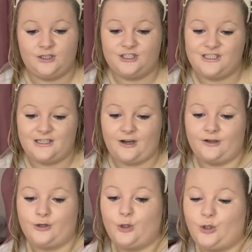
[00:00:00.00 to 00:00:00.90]
She's going
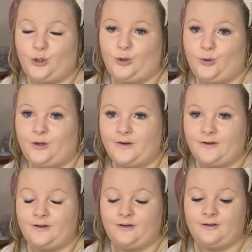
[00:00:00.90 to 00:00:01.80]
cuckoo
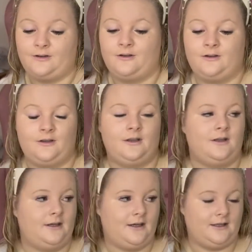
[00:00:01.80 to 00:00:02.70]

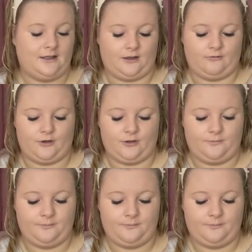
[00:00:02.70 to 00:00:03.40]
in the other room.